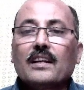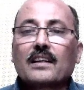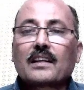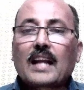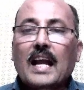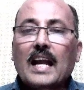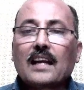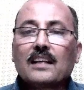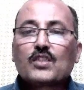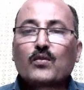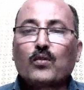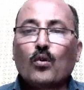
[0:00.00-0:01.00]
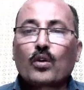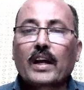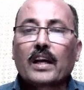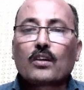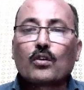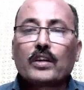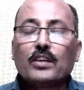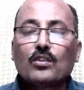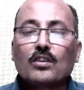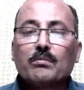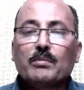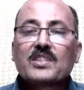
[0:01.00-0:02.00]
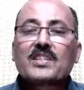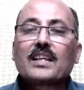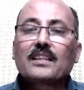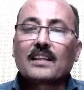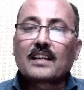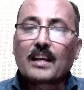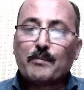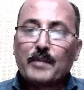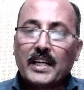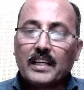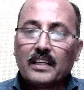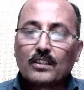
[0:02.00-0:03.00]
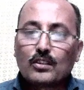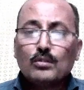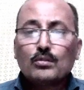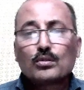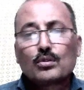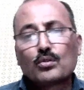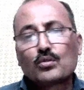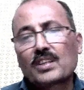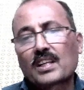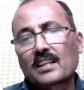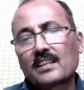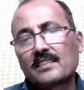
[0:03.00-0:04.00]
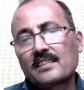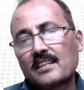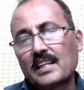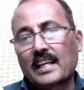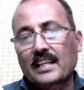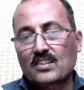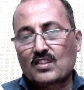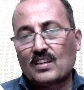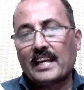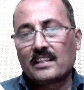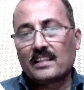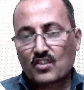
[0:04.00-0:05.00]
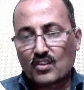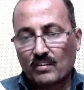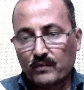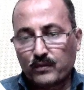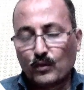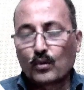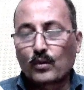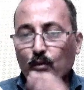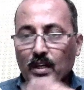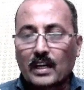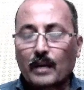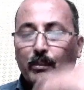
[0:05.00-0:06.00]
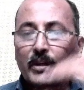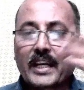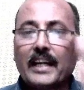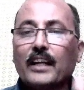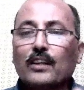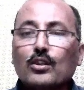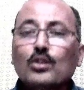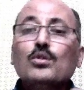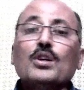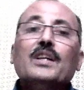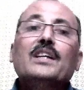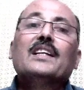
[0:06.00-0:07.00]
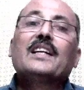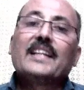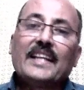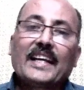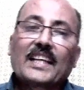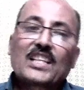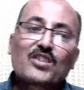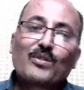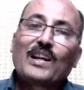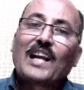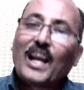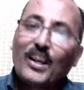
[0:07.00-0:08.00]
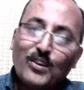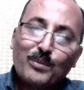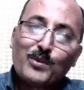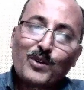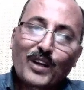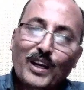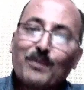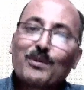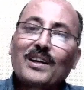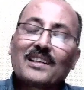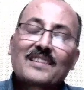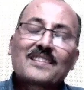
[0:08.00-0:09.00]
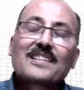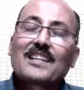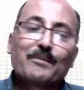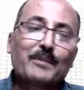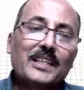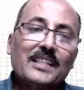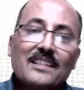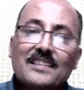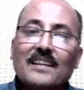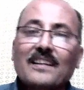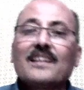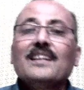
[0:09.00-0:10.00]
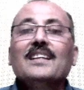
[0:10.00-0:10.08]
triangles 4 I wrote it, don't mistake that I made into two circles in the next line. Instead of 4 we are upgrading to next one. I hope you are able to understand, my dear children.